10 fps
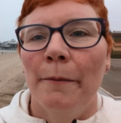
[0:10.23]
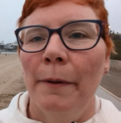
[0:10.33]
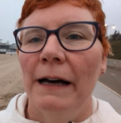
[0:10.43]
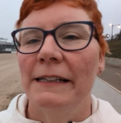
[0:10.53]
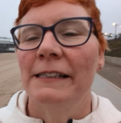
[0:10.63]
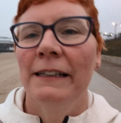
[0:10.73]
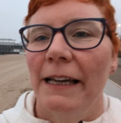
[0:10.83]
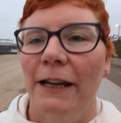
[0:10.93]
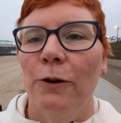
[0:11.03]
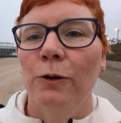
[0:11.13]
but it's
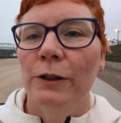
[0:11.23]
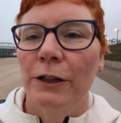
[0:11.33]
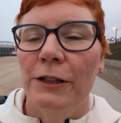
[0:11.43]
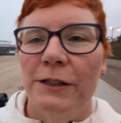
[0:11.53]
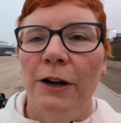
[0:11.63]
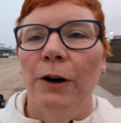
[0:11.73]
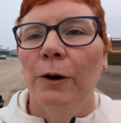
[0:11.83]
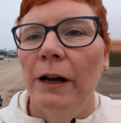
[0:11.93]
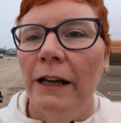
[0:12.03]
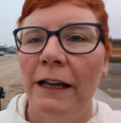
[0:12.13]
getting colder.
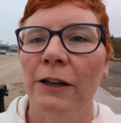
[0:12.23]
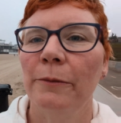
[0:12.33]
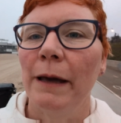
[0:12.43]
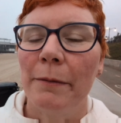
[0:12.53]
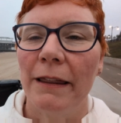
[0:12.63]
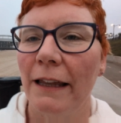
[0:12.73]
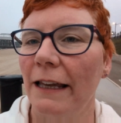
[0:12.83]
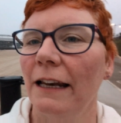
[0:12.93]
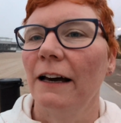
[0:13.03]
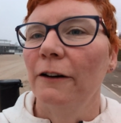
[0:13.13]
So you may be
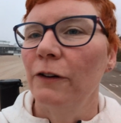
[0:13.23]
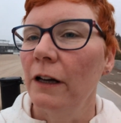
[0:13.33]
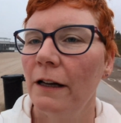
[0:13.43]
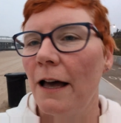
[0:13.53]
thinking of